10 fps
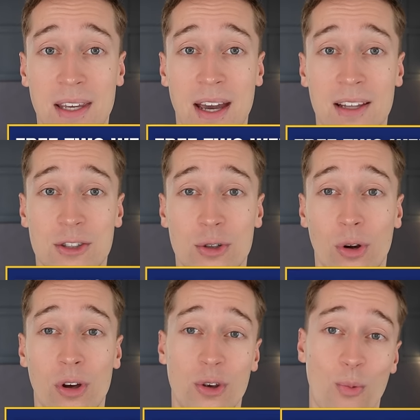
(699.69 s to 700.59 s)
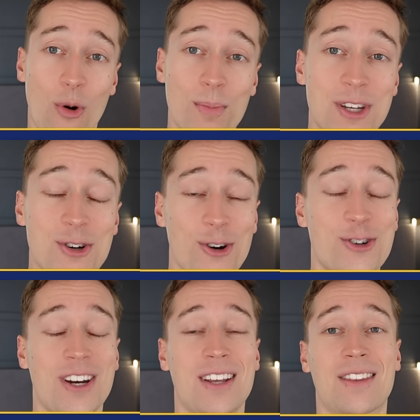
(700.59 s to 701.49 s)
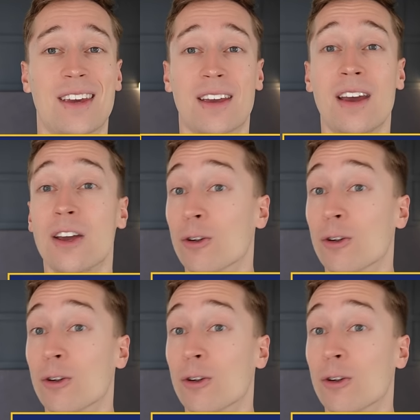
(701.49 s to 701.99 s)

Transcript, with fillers: cancel. You won't be charged anything.